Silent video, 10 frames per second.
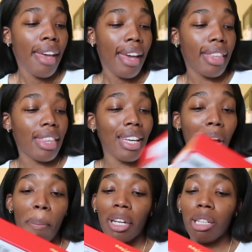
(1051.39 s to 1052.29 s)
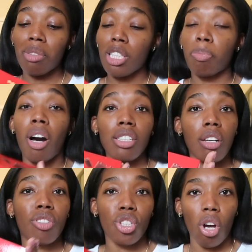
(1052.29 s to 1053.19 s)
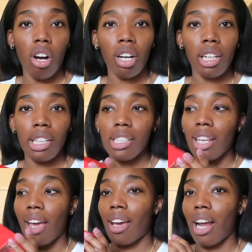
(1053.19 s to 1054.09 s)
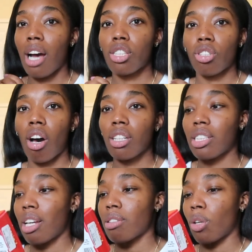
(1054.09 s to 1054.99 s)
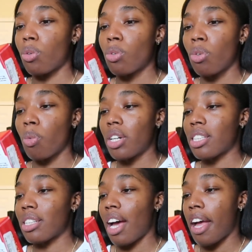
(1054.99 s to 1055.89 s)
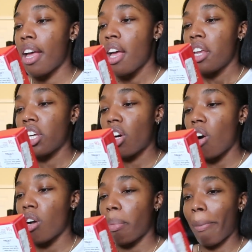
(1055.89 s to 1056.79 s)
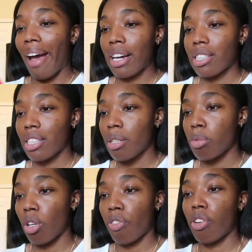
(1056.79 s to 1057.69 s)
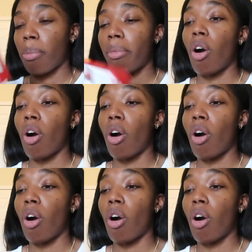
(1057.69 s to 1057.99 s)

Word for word: and then I picked up this box of chocolates and I saw this and I was like ooh what is that they're called Maxims or they're from the,